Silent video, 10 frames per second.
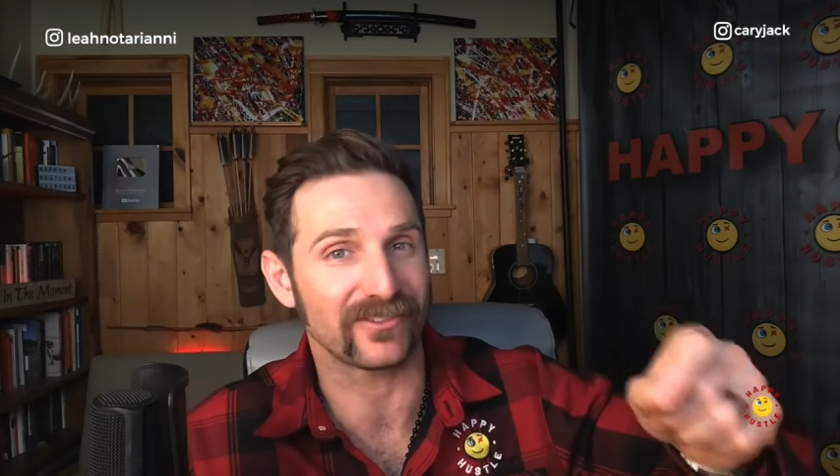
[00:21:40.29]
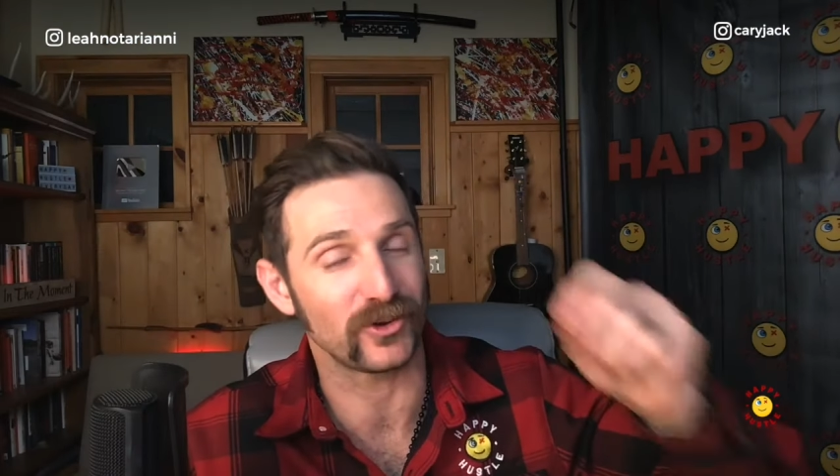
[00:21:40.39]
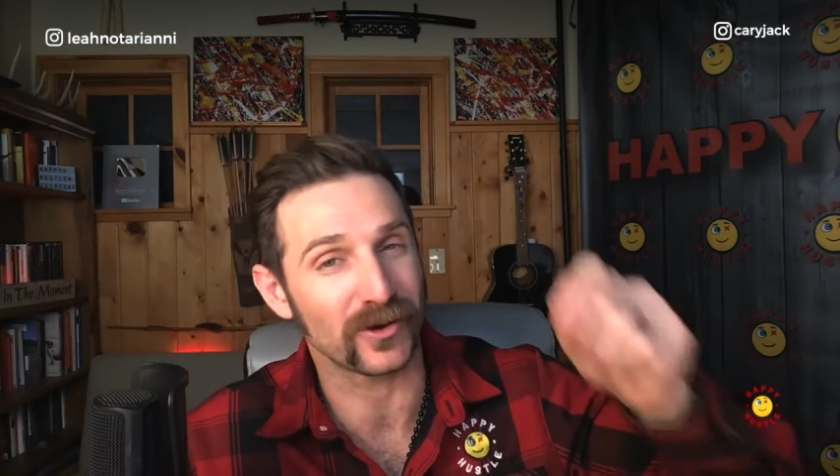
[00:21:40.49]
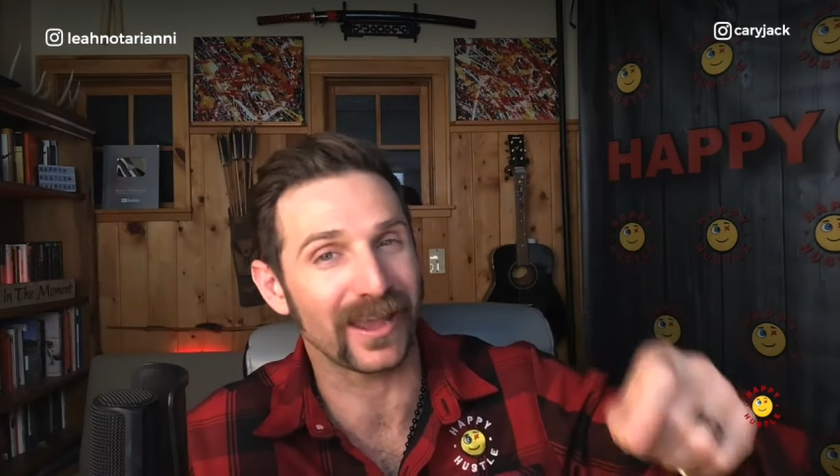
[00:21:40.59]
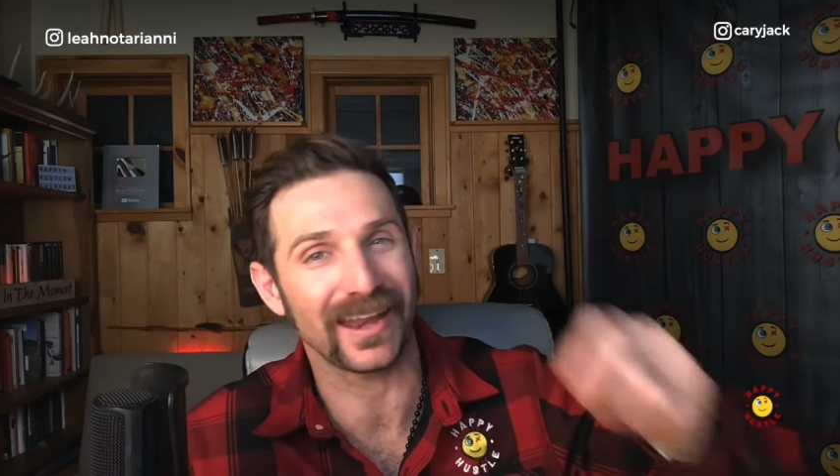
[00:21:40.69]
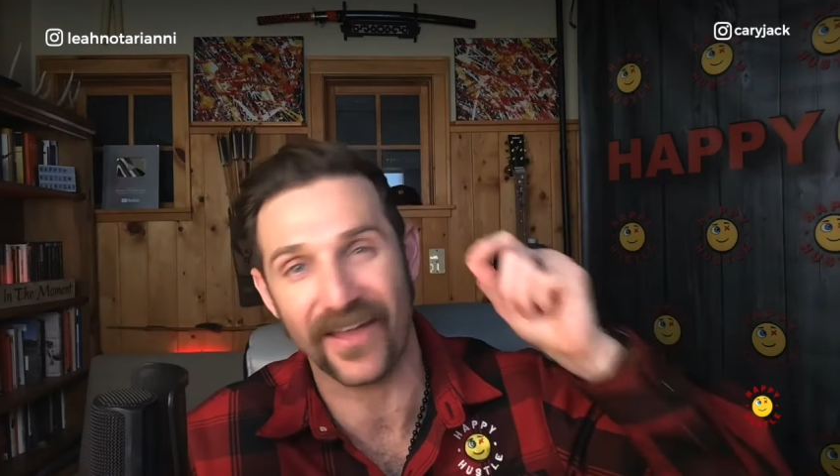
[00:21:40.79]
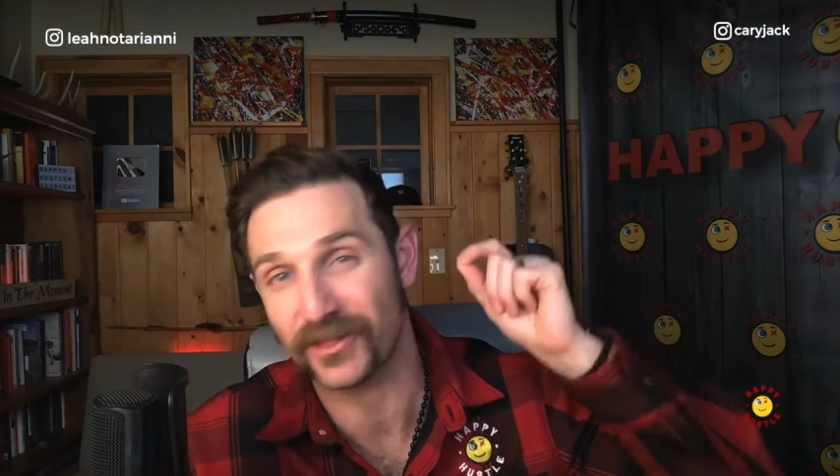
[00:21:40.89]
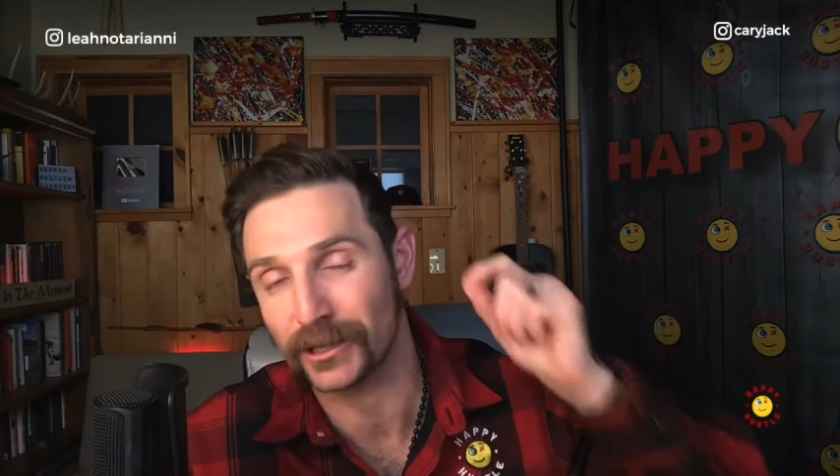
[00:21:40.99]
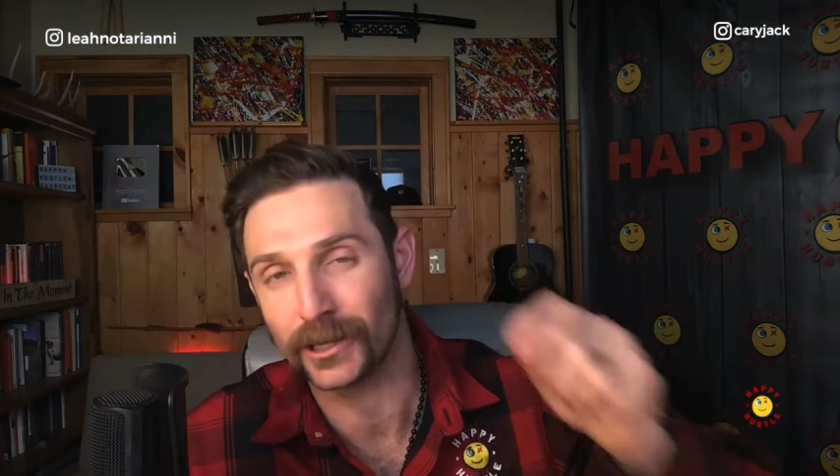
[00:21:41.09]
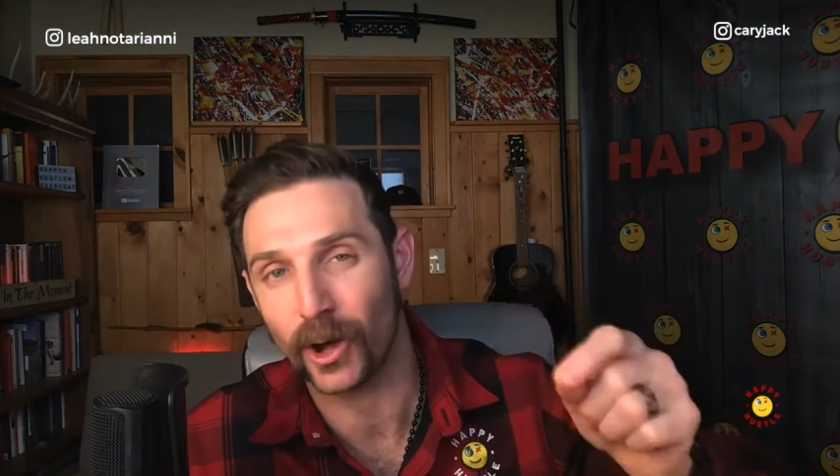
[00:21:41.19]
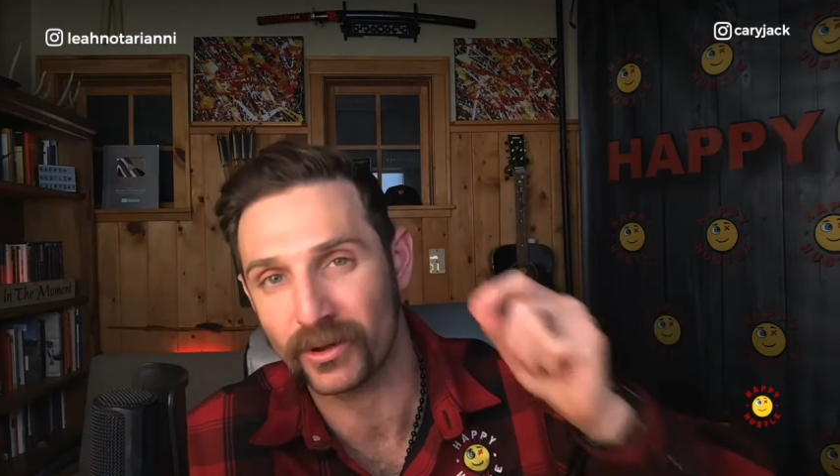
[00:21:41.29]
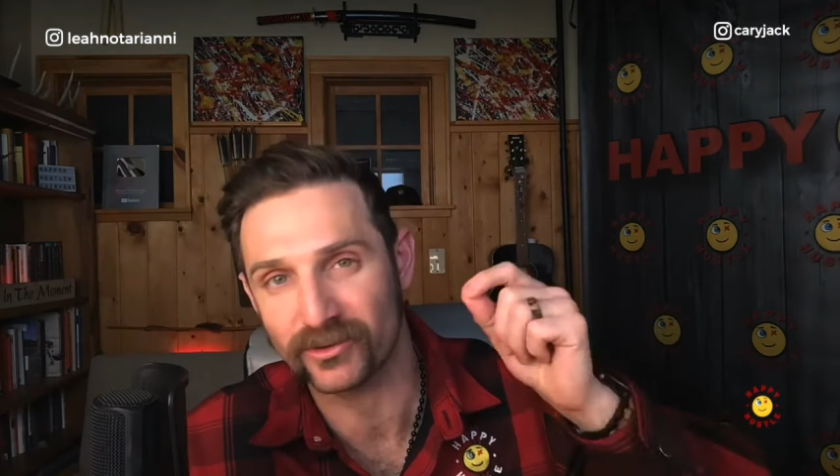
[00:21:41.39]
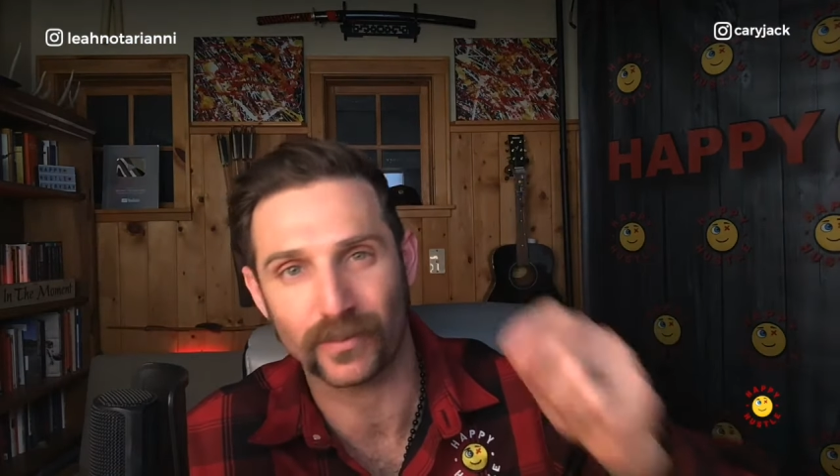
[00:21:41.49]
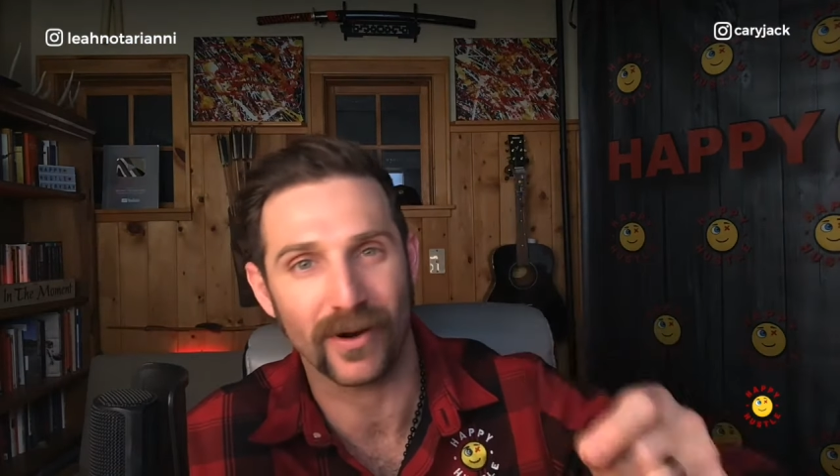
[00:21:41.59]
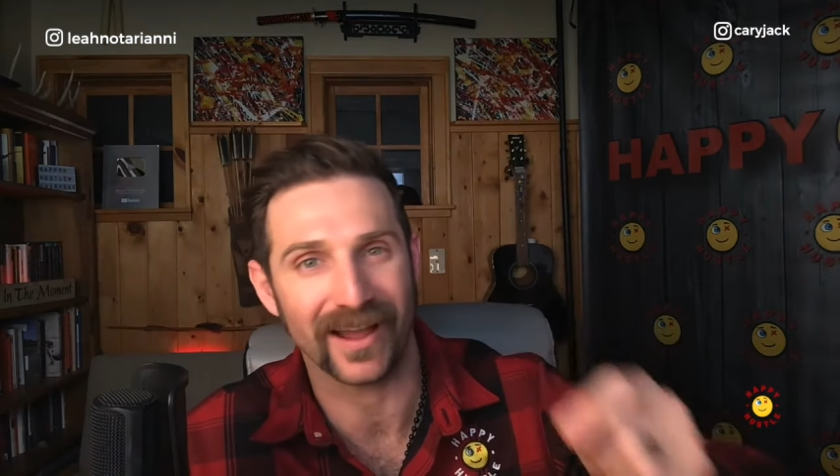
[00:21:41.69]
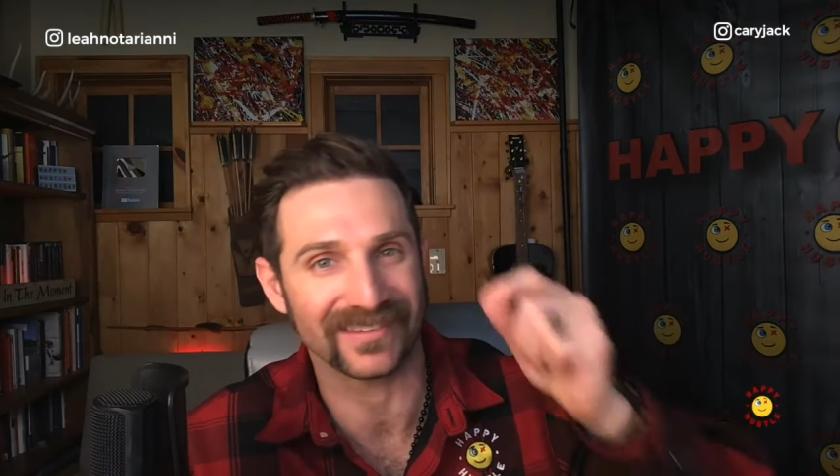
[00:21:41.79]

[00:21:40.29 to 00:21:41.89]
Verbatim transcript: you'll get it at the lowest price